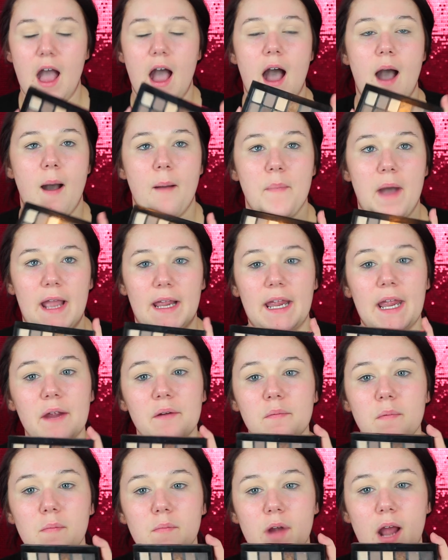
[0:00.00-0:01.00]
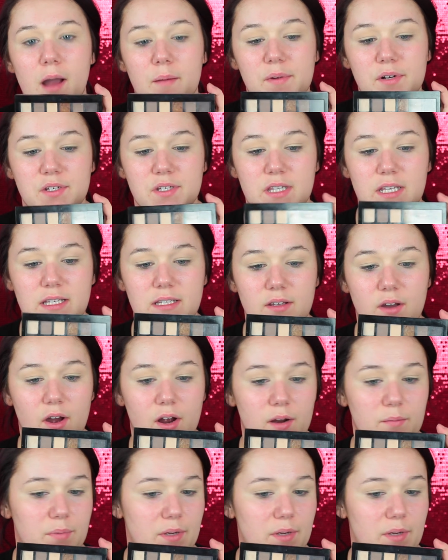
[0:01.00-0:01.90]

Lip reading: I can't remember how much these are,